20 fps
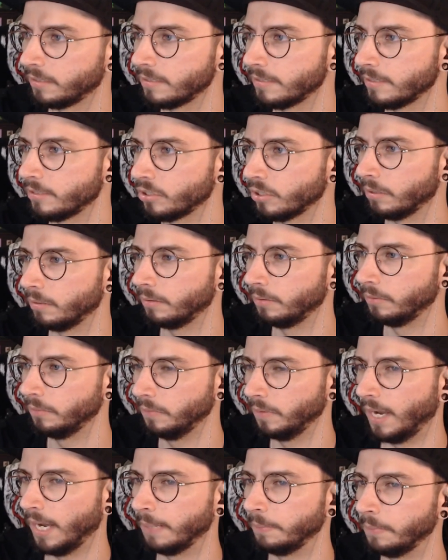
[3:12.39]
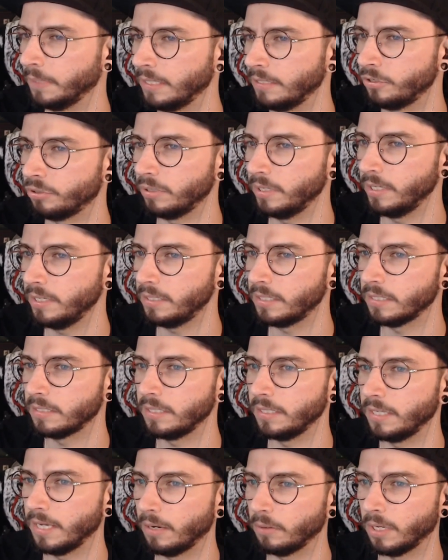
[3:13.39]
so I'm intrigued to
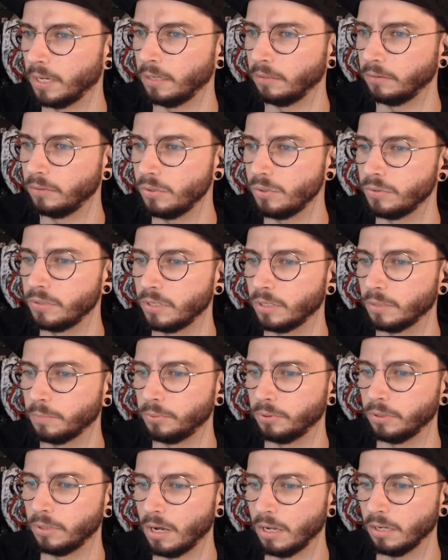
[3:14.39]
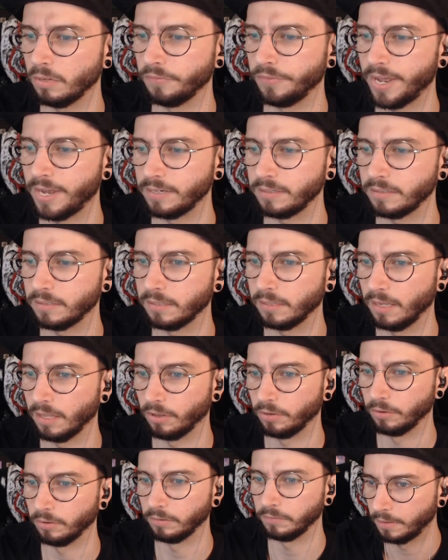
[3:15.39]
see how King Gnu is gonna put all of that
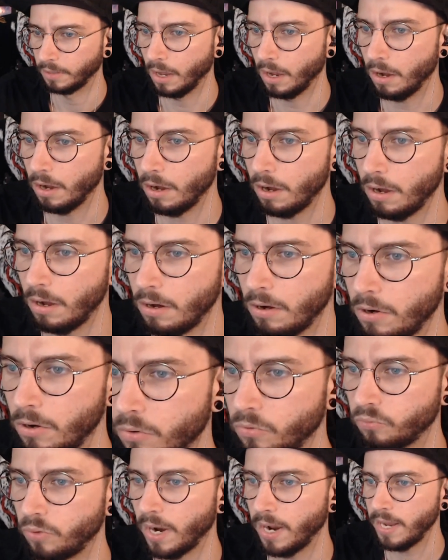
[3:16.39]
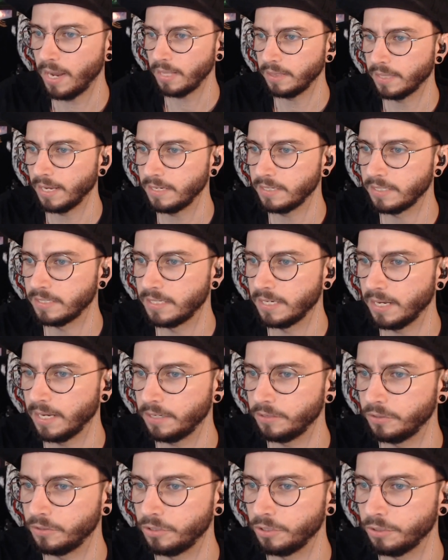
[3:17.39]
together. Oh right, they
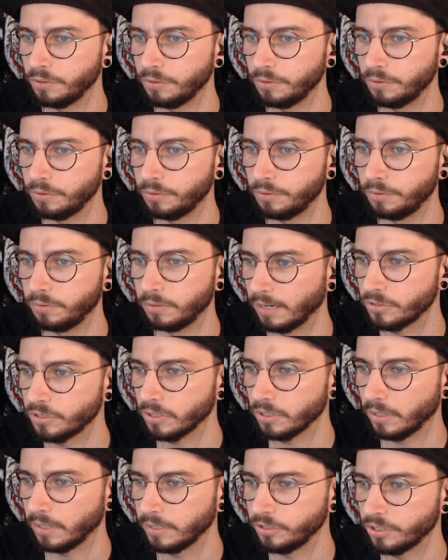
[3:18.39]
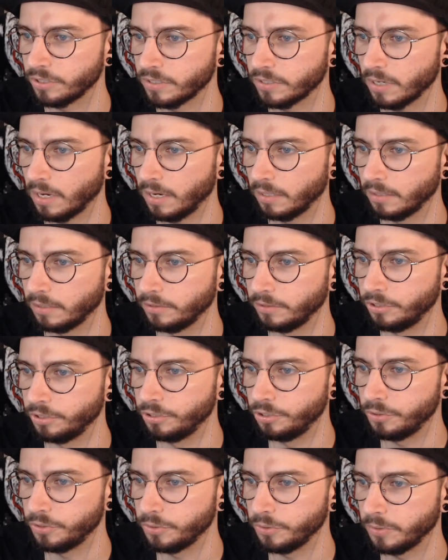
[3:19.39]
did do. Oh sorry, I just saw
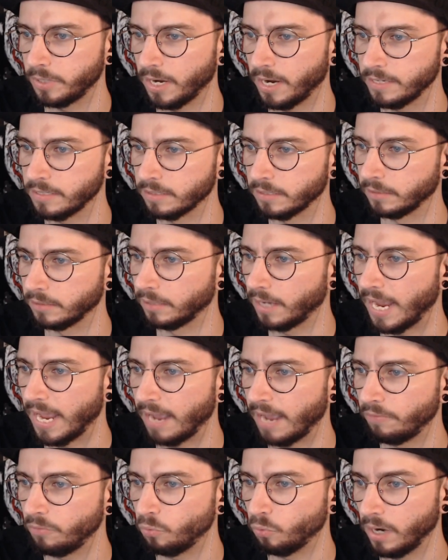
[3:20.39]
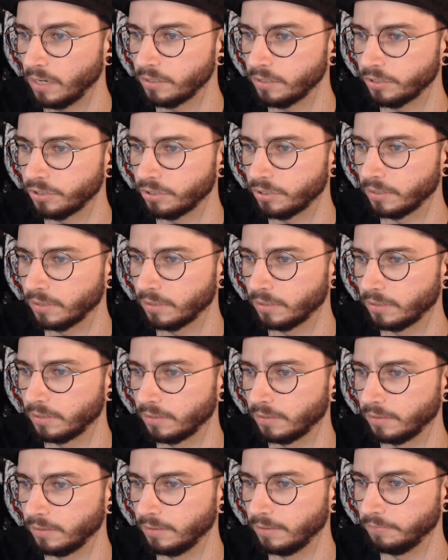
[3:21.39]
Jujutsu Kaisen. I haven't watched.
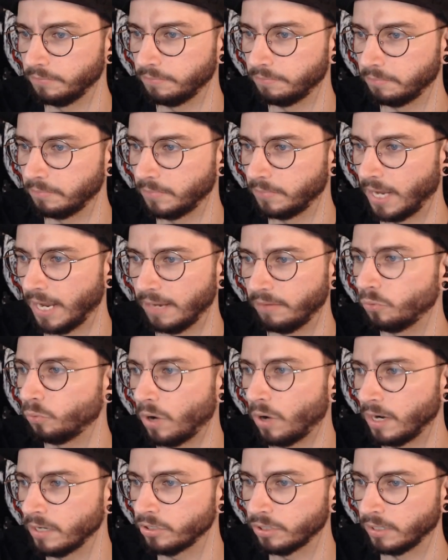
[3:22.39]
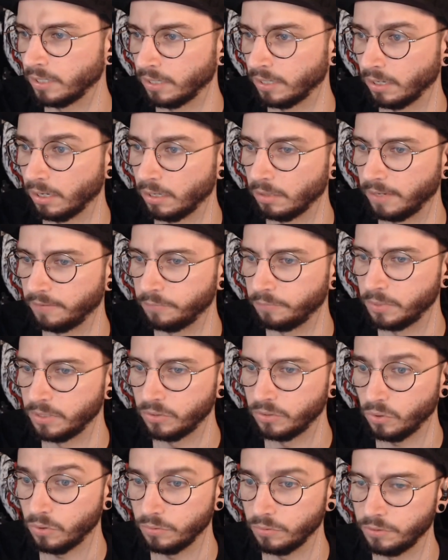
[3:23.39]
I haven't watched it at all. I've
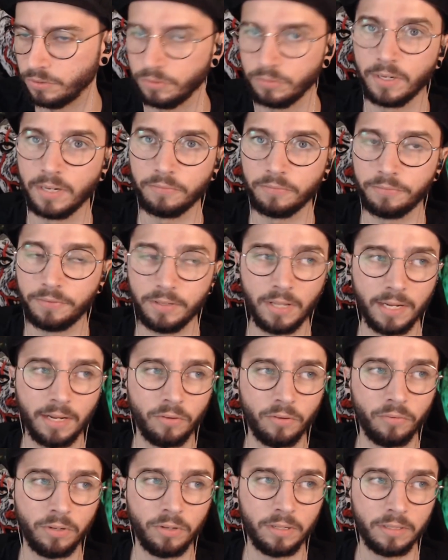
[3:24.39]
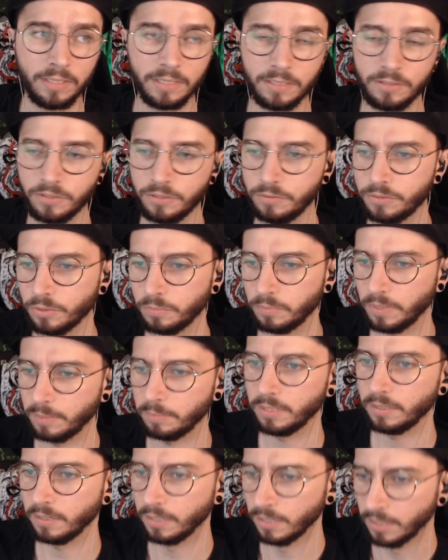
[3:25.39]
been told to, and I feel like I really need to. So
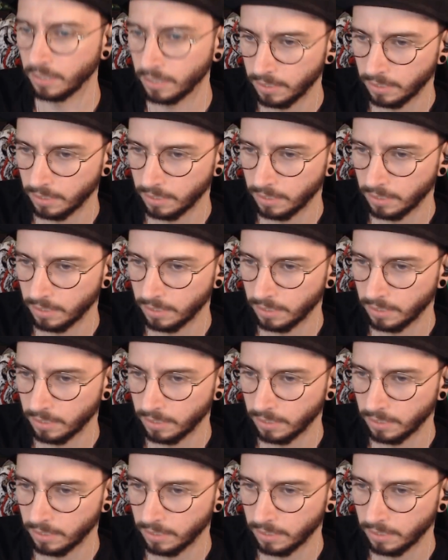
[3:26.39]
maybe